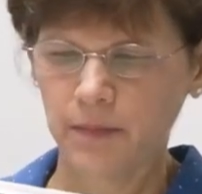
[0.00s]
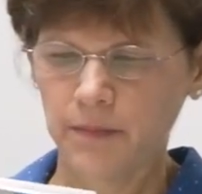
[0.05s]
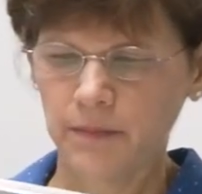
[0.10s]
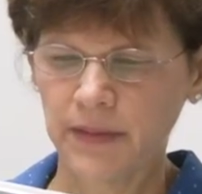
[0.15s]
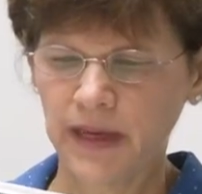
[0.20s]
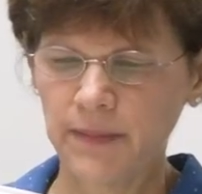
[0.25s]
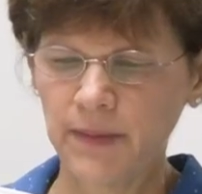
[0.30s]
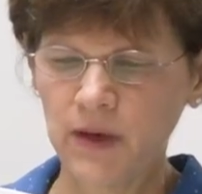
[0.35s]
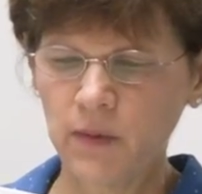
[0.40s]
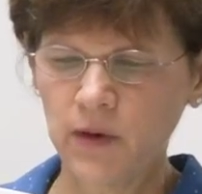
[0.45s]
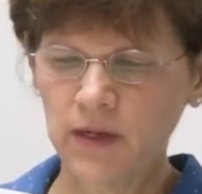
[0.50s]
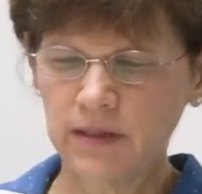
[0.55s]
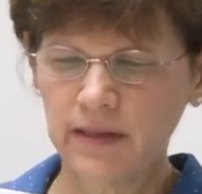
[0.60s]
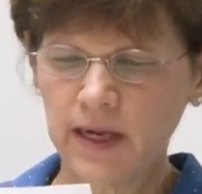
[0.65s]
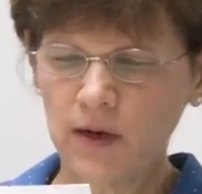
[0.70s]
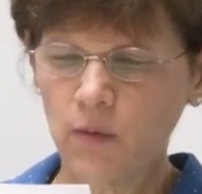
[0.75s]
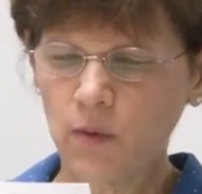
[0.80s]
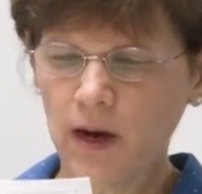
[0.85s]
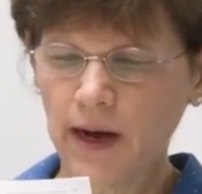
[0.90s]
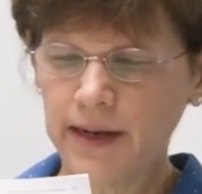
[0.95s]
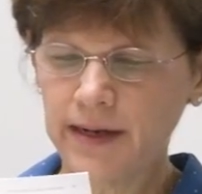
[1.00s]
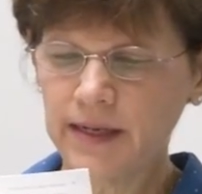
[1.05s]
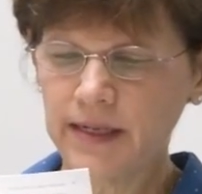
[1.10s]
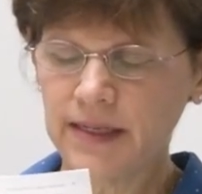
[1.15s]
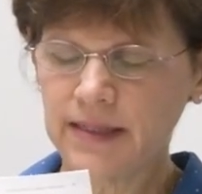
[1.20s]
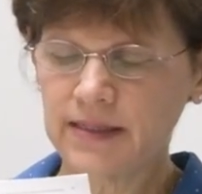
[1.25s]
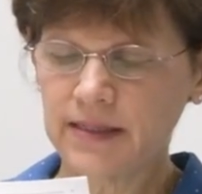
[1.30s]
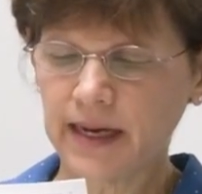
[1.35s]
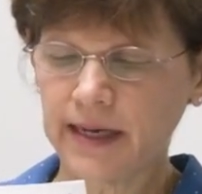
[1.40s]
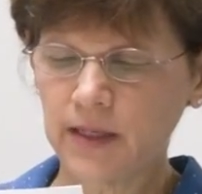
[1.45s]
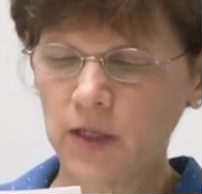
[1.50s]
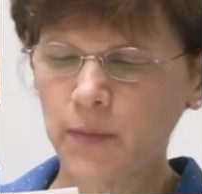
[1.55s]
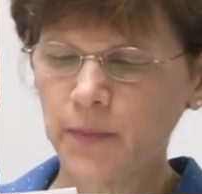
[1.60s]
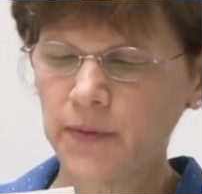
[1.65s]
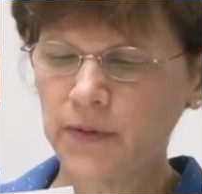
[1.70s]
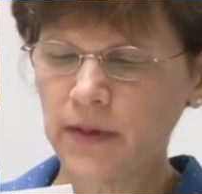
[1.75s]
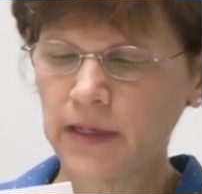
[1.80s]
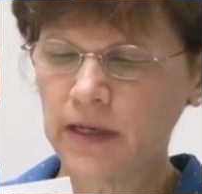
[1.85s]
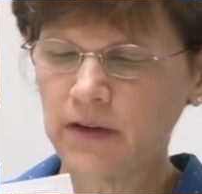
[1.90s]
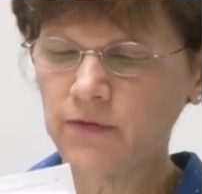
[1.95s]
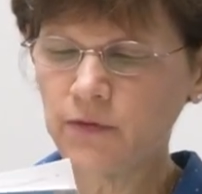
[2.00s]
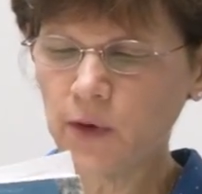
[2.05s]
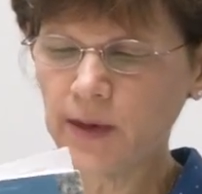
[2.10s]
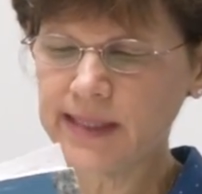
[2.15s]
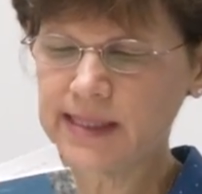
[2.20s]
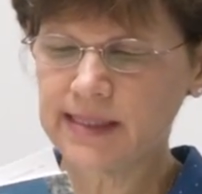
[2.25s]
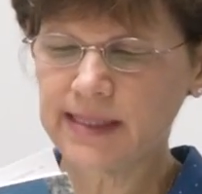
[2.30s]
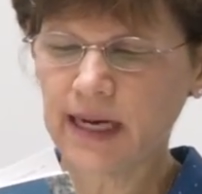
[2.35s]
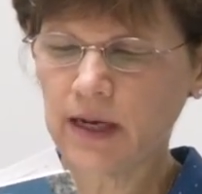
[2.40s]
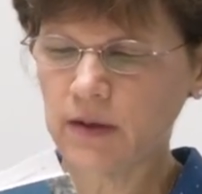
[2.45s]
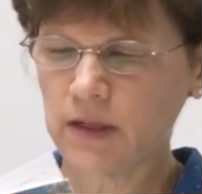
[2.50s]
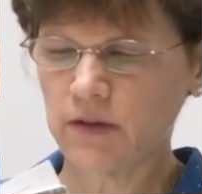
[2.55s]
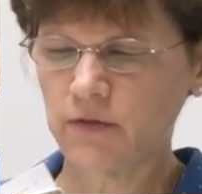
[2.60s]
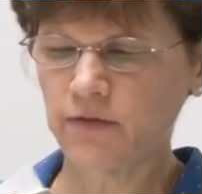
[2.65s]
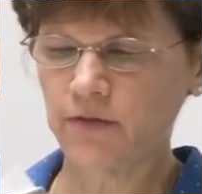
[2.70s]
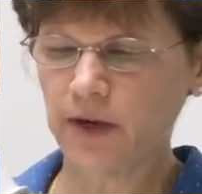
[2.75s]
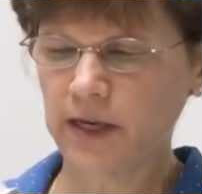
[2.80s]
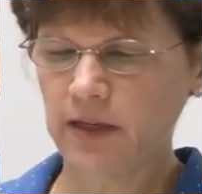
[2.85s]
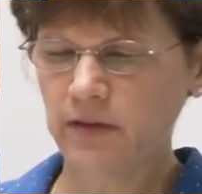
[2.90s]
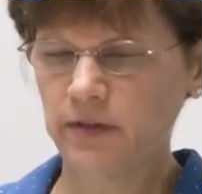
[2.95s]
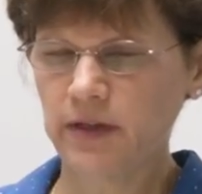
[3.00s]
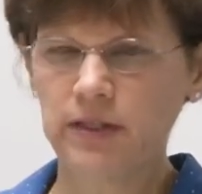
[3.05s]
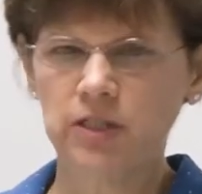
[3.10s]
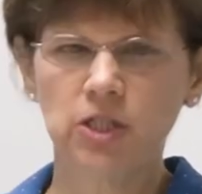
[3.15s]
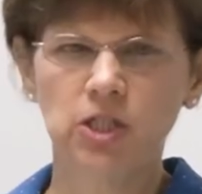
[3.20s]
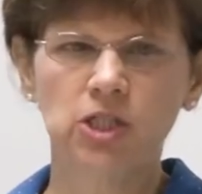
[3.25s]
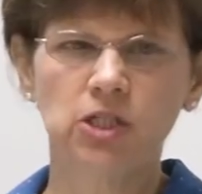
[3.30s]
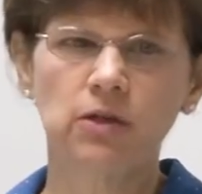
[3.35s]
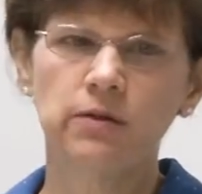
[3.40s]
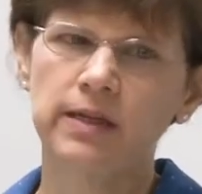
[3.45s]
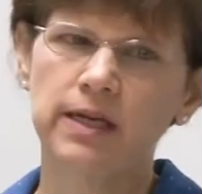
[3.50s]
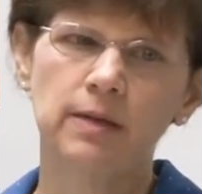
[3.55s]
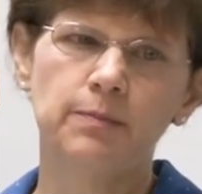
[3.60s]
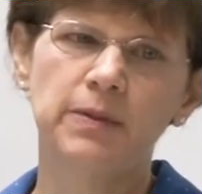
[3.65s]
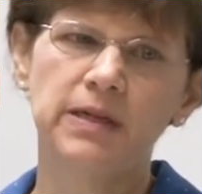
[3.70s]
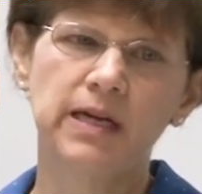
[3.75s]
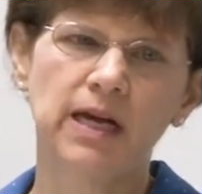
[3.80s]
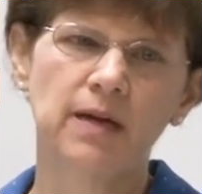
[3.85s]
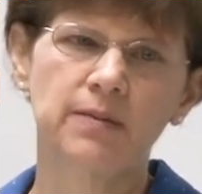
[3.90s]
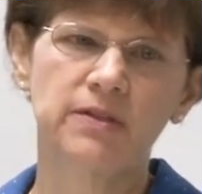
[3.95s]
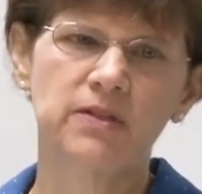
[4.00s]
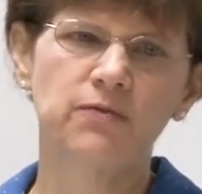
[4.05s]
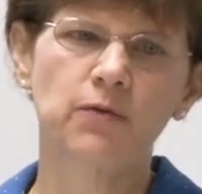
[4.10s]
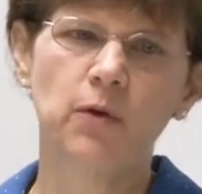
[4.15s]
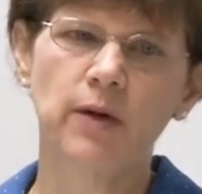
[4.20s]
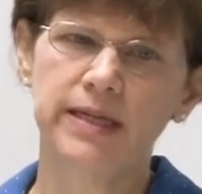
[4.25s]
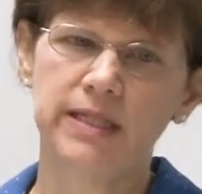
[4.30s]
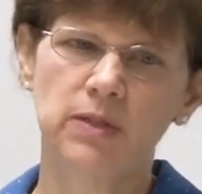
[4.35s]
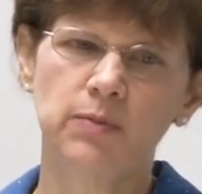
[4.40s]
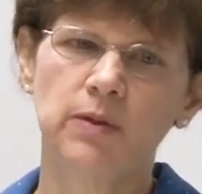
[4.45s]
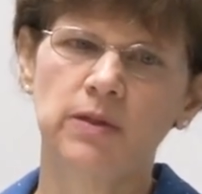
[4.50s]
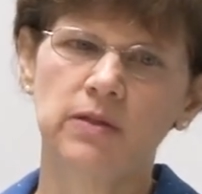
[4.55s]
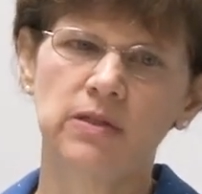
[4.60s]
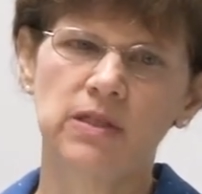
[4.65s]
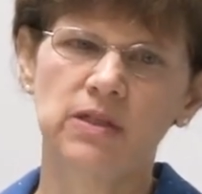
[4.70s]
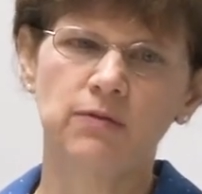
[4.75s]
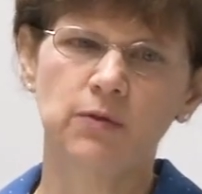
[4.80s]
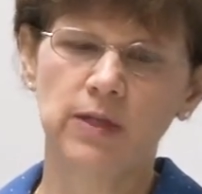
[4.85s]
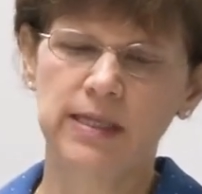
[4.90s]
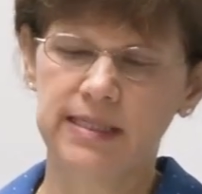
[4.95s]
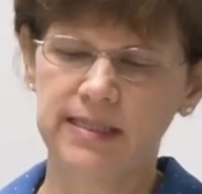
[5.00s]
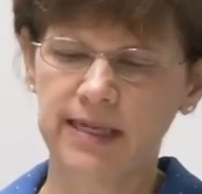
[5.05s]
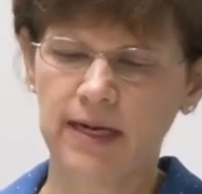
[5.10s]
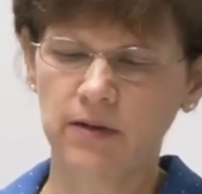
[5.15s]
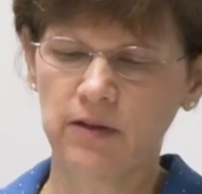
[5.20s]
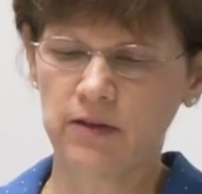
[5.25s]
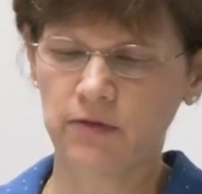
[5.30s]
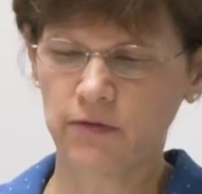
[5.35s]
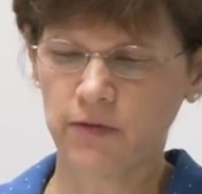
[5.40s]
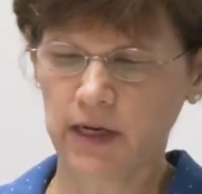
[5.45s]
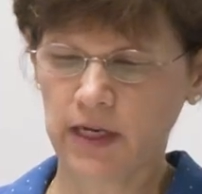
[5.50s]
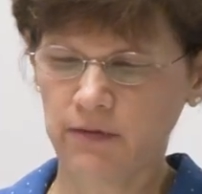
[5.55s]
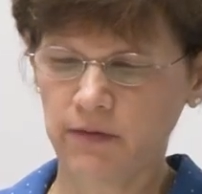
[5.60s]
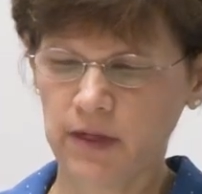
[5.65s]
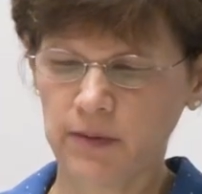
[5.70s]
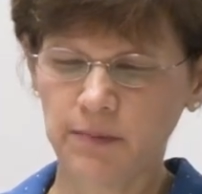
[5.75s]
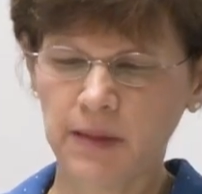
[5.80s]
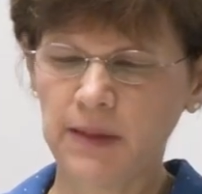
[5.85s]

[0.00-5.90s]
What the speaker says: Maybe what they wanted is that you put a voice sound in front of it to show that it becomes voiced when there's a voice sound in front of it.